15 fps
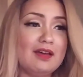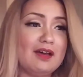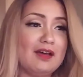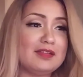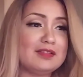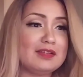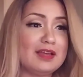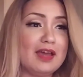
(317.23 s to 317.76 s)

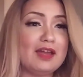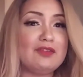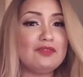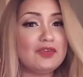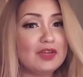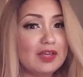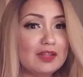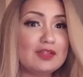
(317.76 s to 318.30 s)
uh, to kind of
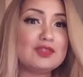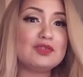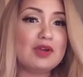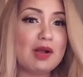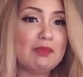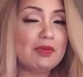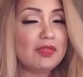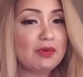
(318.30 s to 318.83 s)
forget the
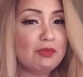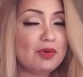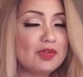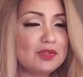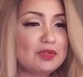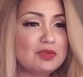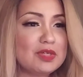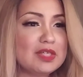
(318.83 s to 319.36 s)
trauma that
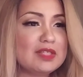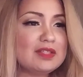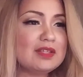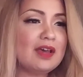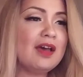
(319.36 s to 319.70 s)
was Kreese,